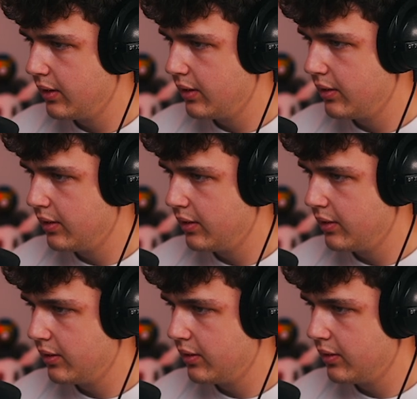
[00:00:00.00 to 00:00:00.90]

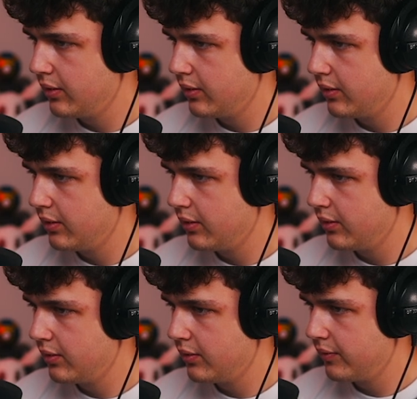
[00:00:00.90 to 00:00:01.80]

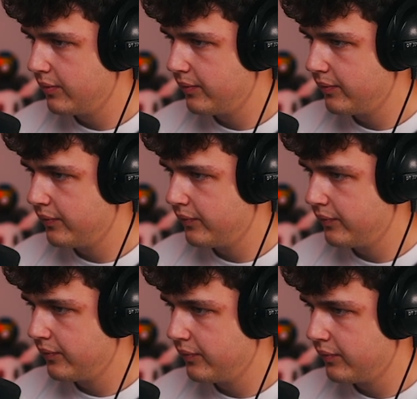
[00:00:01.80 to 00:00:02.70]

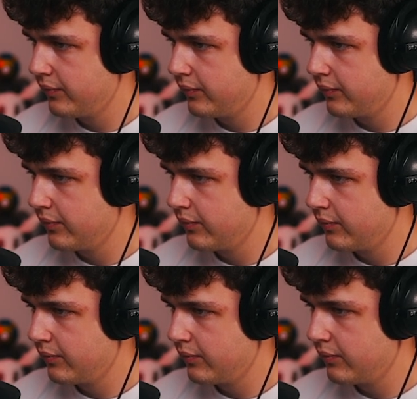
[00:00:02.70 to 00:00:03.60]

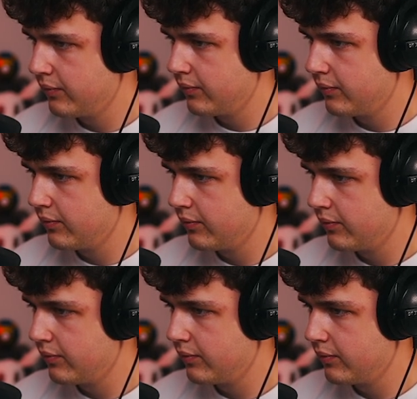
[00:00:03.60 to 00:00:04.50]

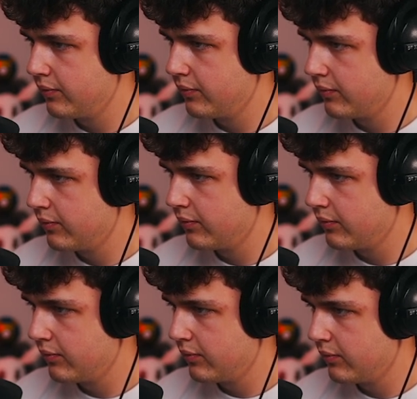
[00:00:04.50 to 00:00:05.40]

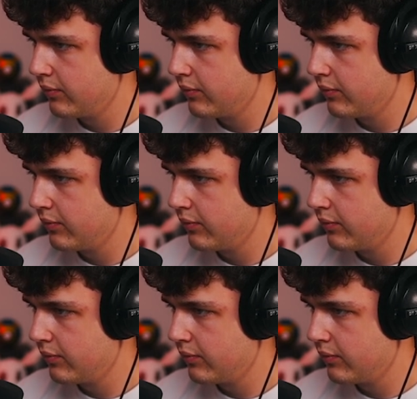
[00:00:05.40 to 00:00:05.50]
(silence)